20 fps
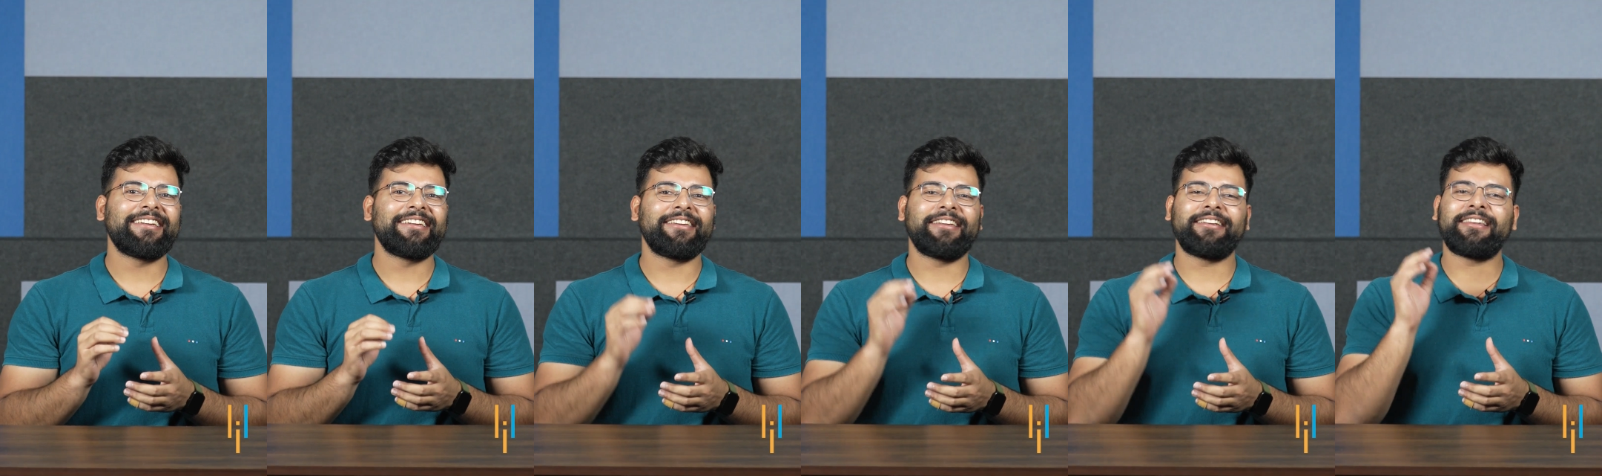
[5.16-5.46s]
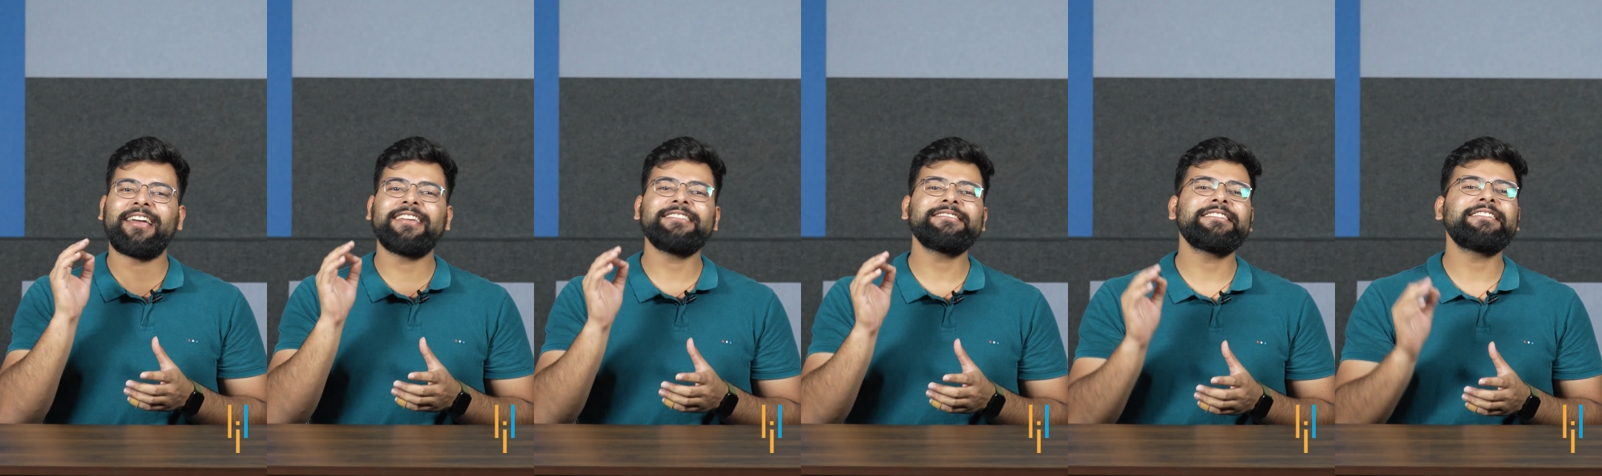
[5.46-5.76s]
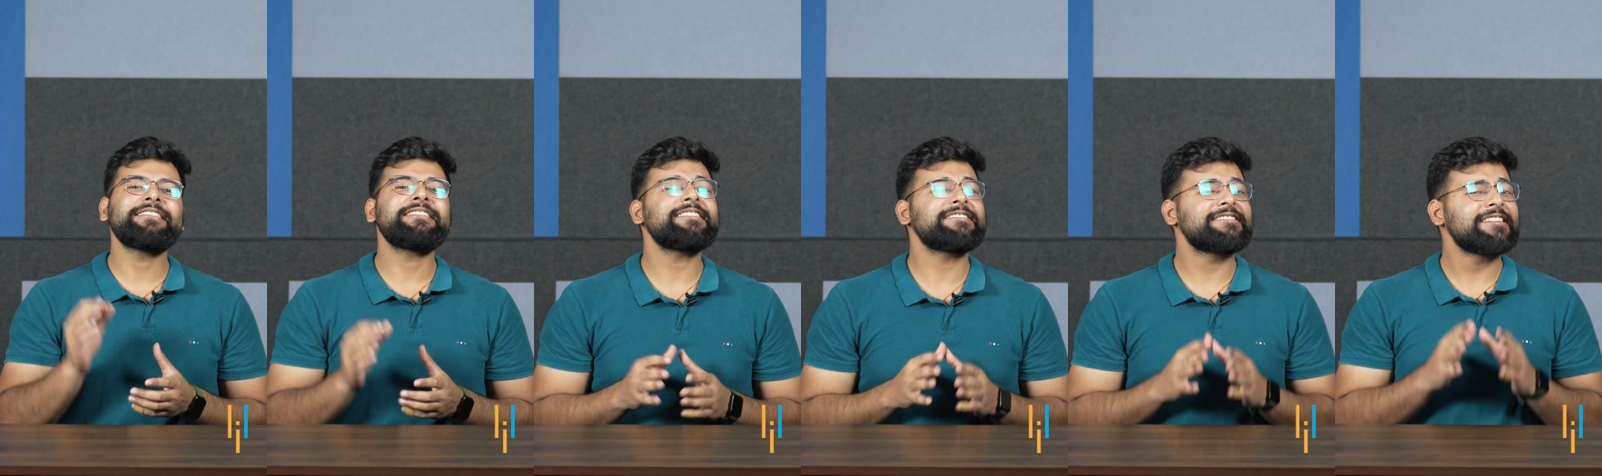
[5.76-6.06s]

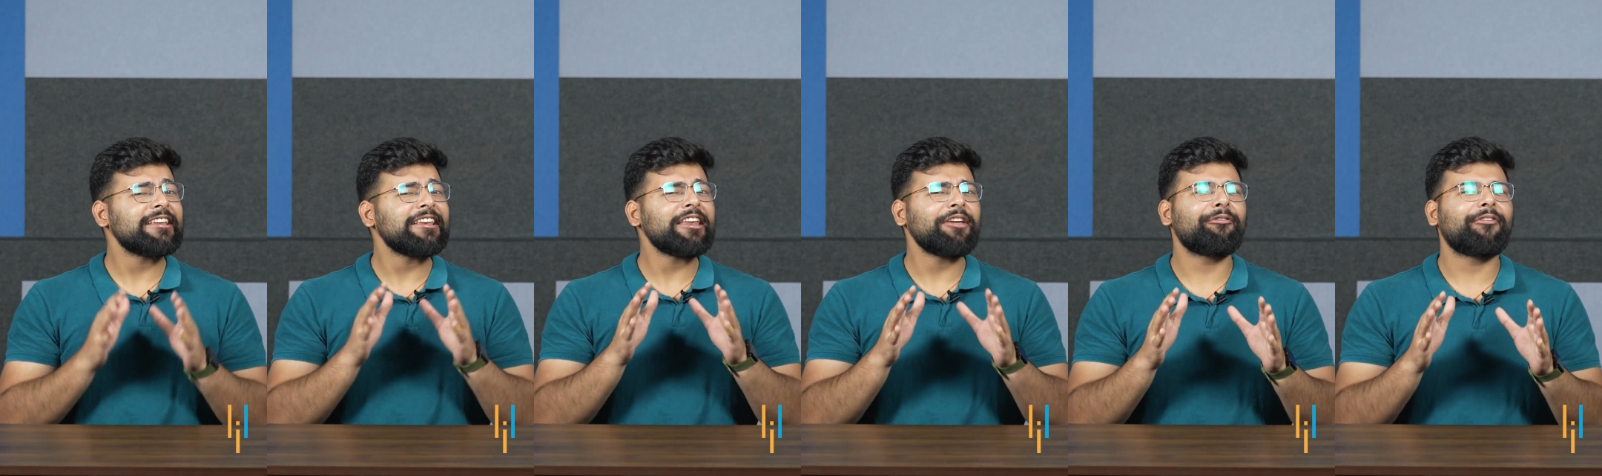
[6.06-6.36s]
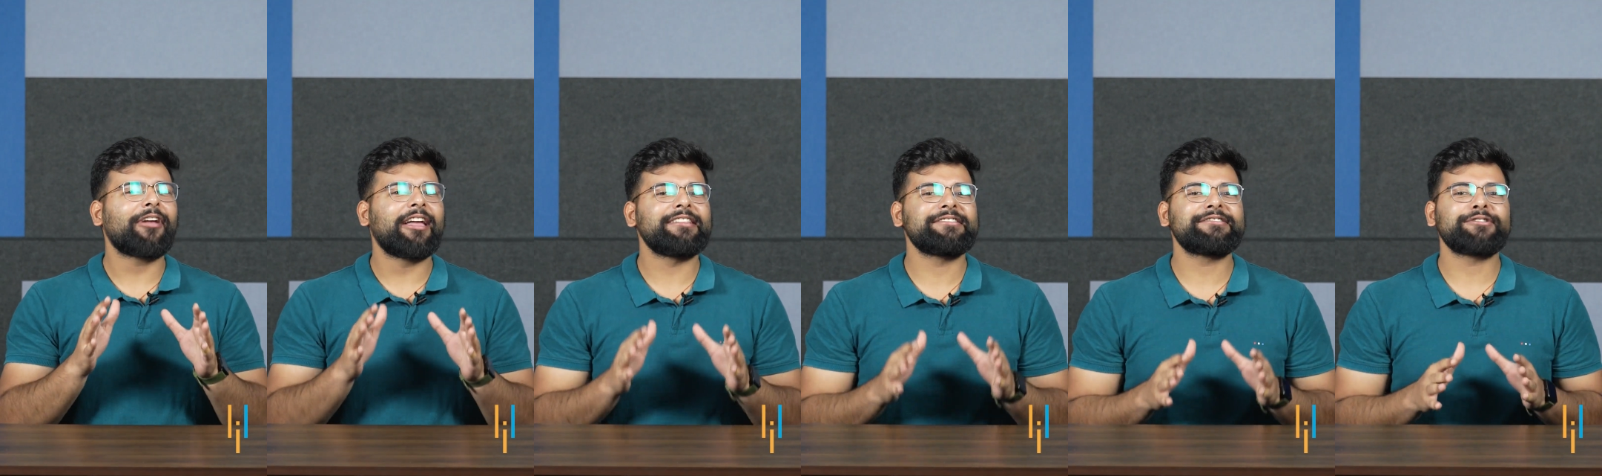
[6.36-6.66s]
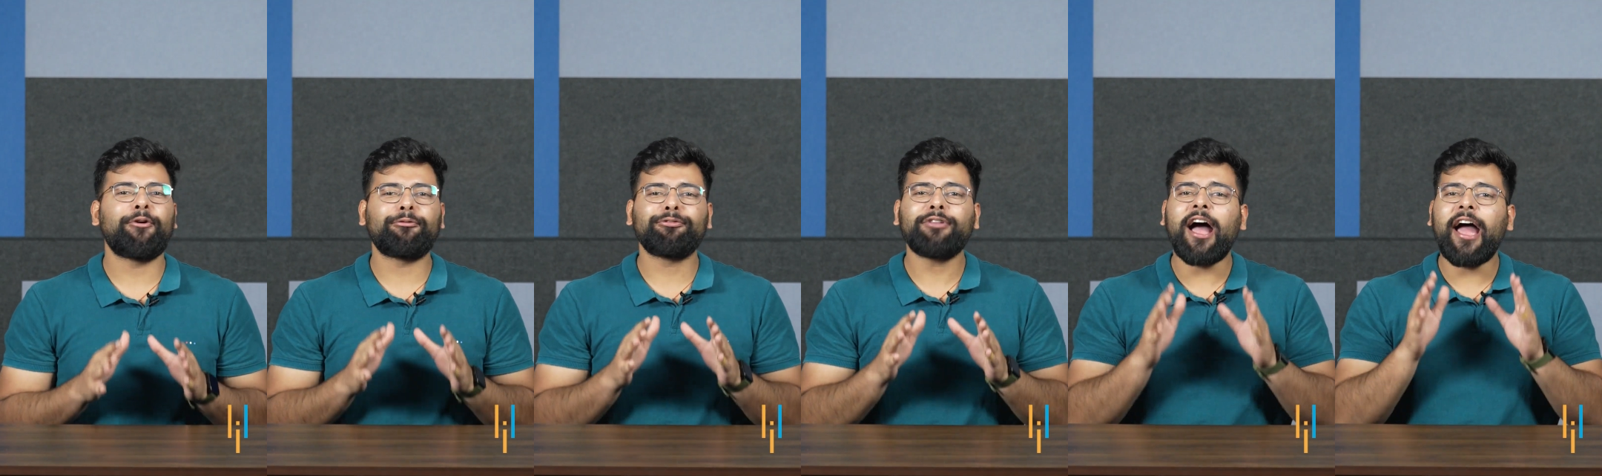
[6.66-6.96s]
Realizing the significance
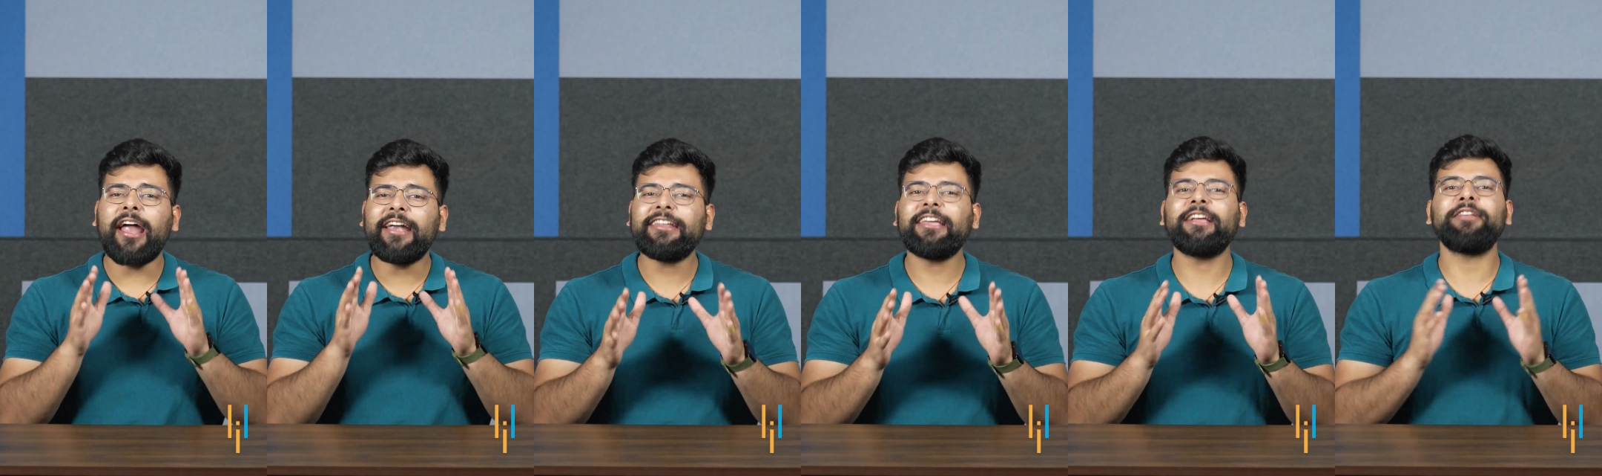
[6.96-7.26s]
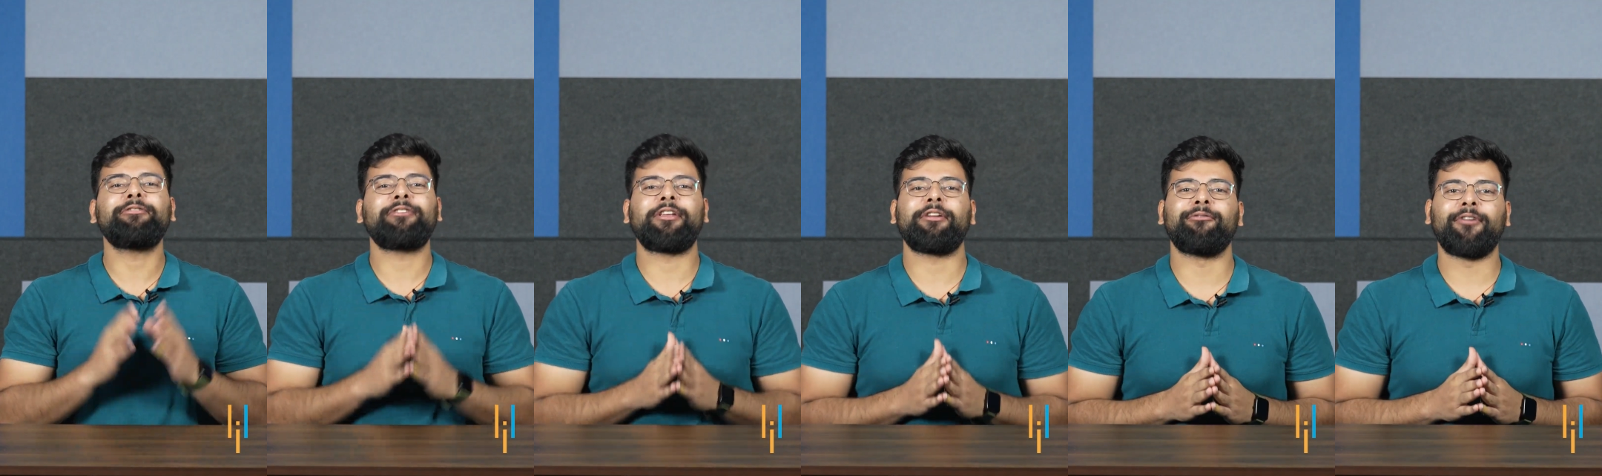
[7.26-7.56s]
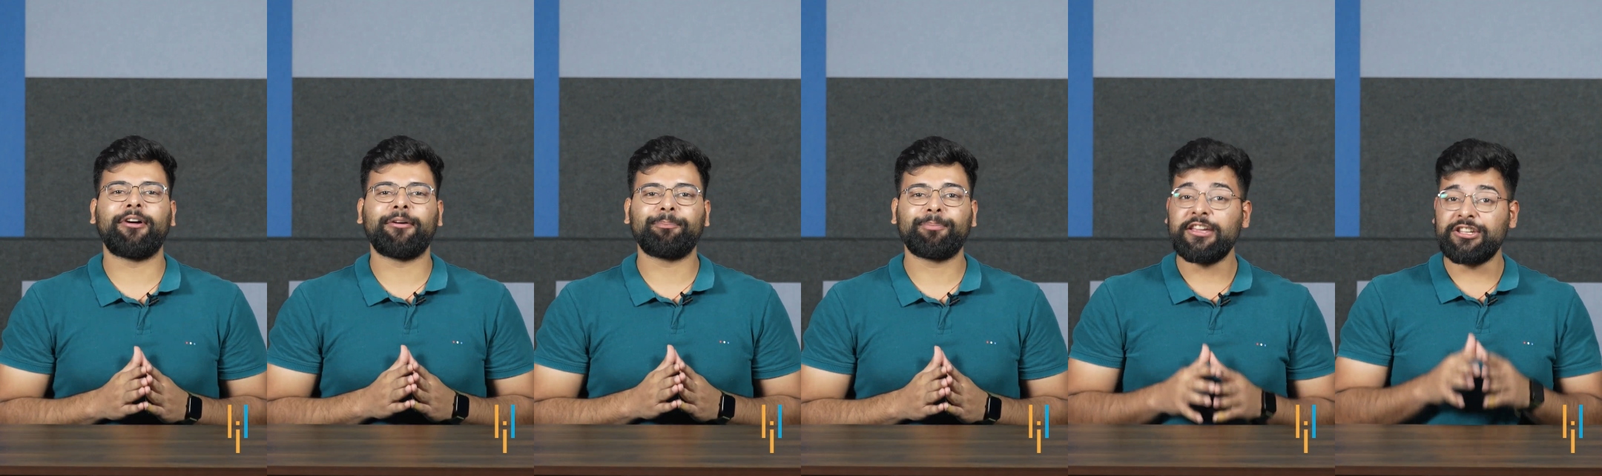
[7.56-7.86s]
of the ITIL
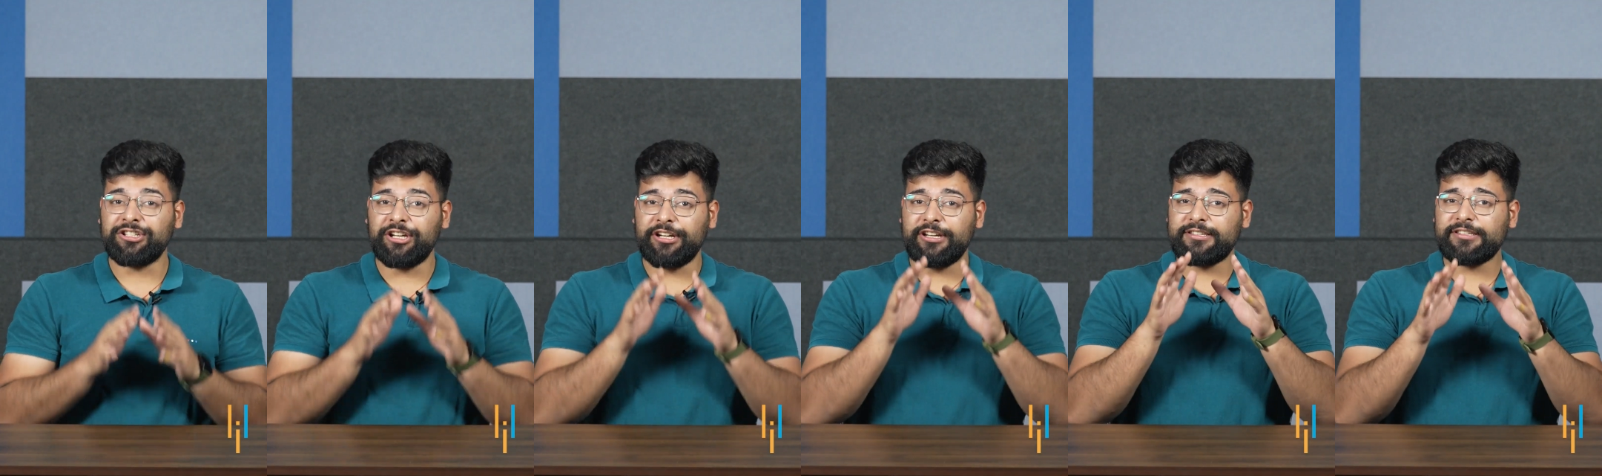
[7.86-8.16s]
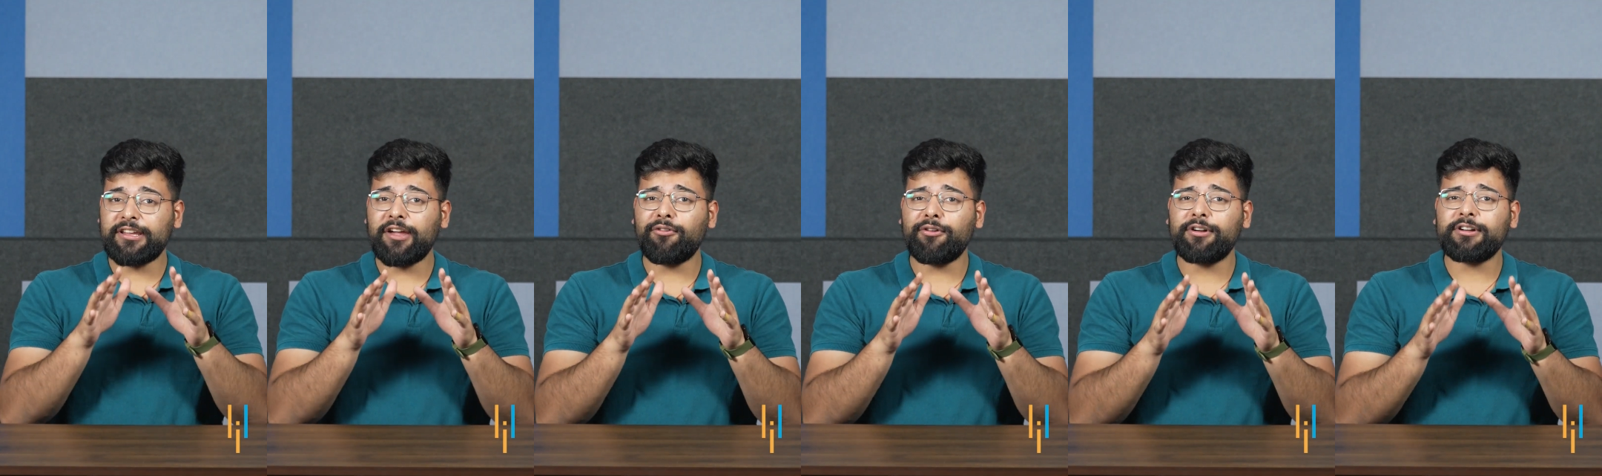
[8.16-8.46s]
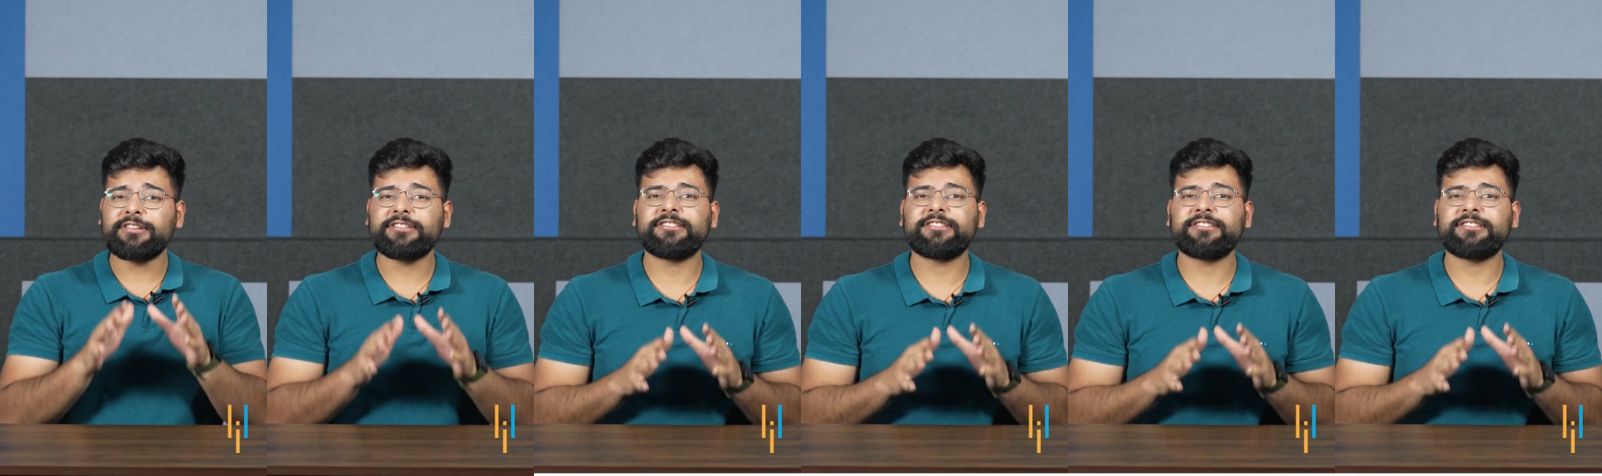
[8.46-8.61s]
framework, she discovered